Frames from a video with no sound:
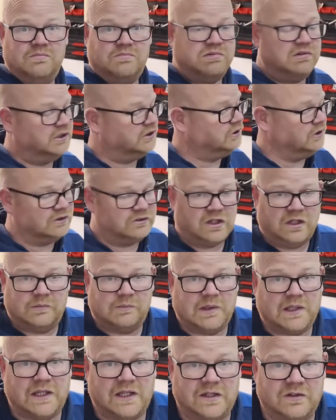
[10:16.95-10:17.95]
Pretty sure that's going
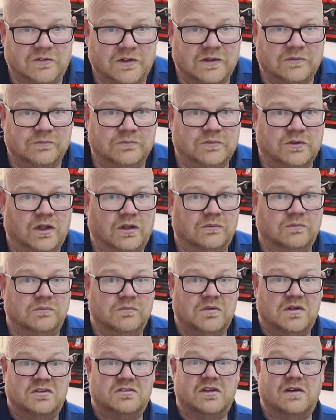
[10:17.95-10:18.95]
to be the end of it. So
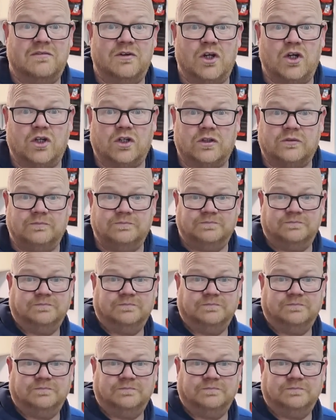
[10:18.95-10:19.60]
let's have a look.